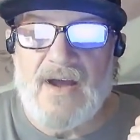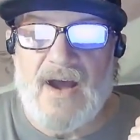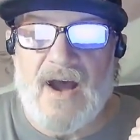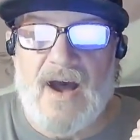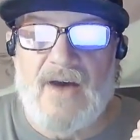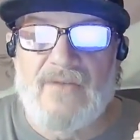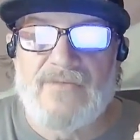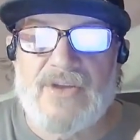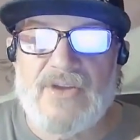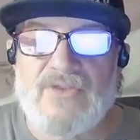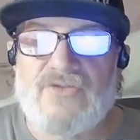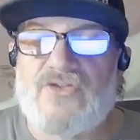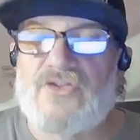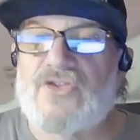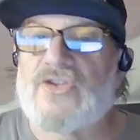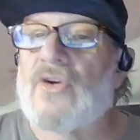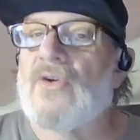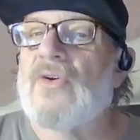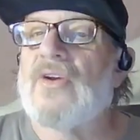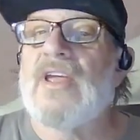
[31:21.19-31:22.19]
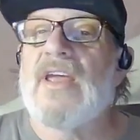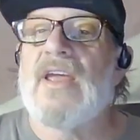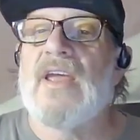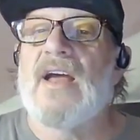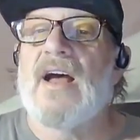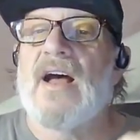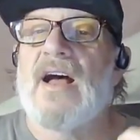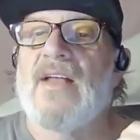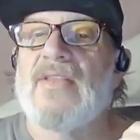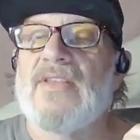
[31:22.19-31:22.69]
of the journey
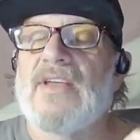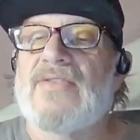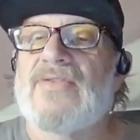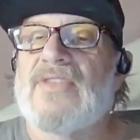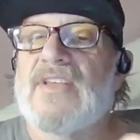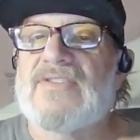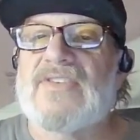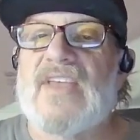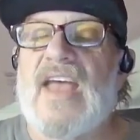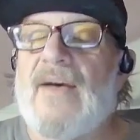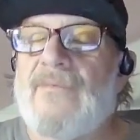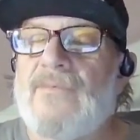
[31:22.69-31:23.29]
that this